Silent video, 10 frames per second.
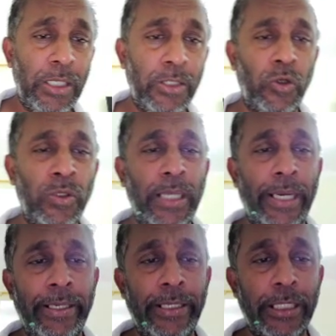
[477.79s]

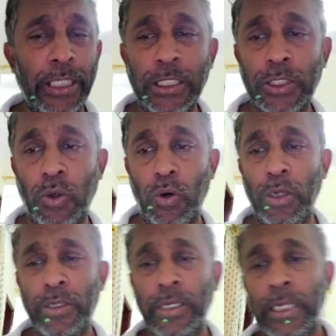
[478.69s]
non-current assets
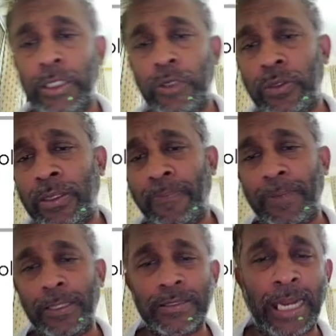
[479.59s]
sold during
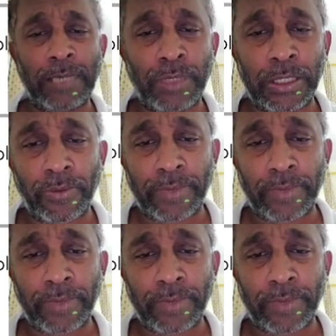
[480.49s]
the statement of